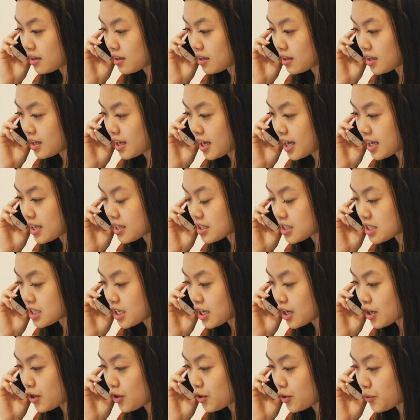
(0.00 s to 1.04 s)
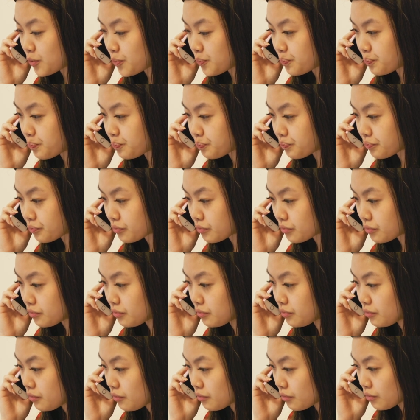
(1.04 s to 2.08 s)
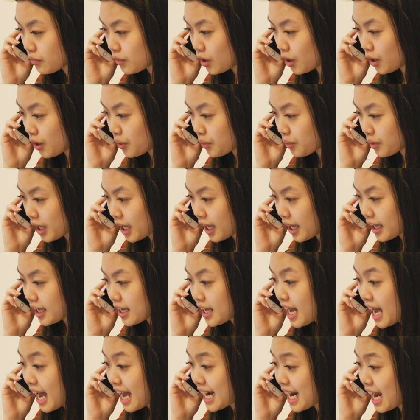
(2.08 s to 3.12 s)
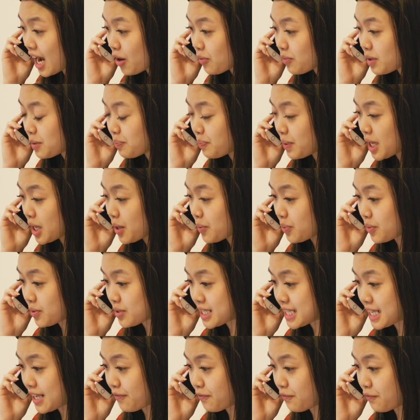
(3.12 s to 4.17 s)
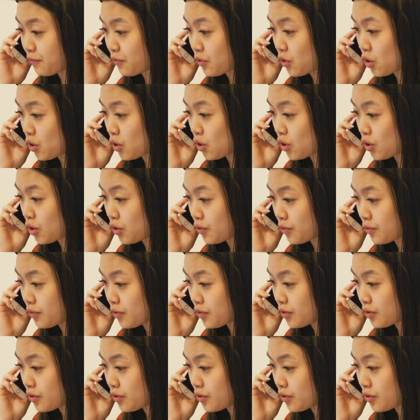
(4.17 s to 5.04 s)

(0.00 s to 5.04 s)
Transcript: Yeah, so, okay. And how many people is it for?